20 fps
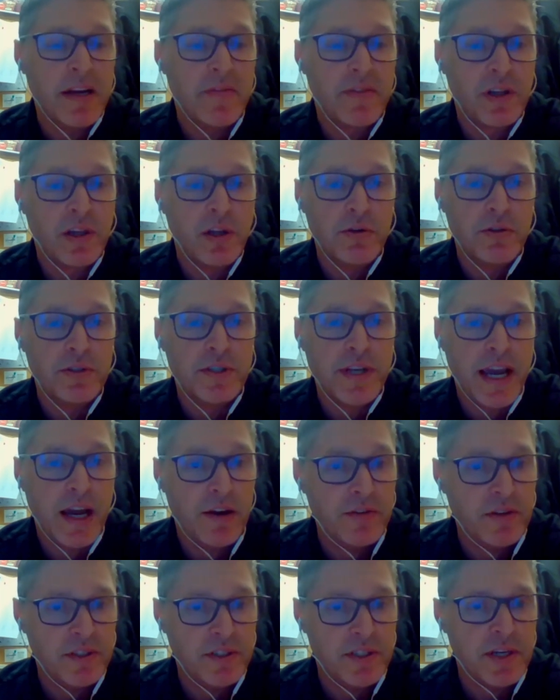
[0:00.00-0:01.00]
have closed
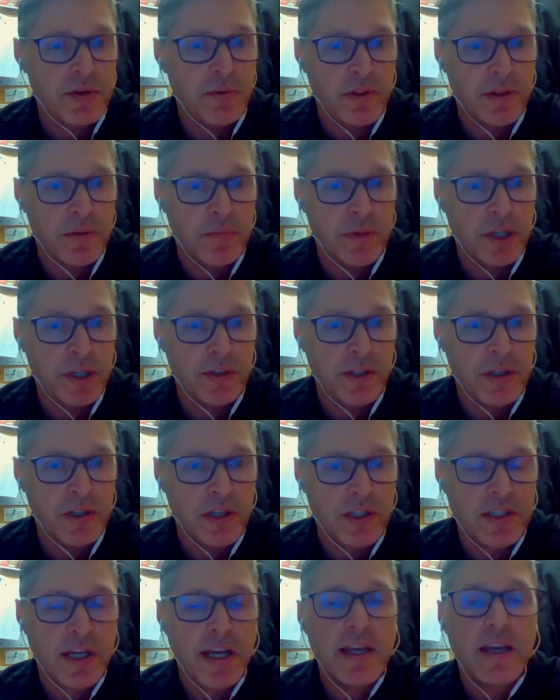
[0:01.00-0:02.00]
down and see what the building
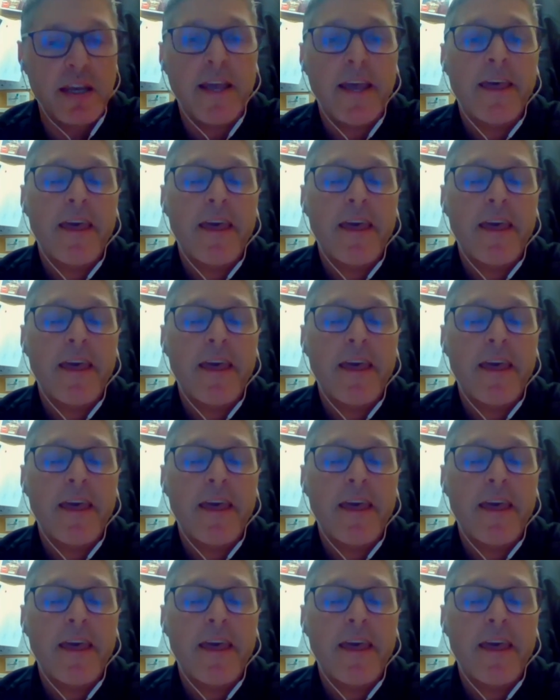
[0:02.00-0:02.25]
looks like.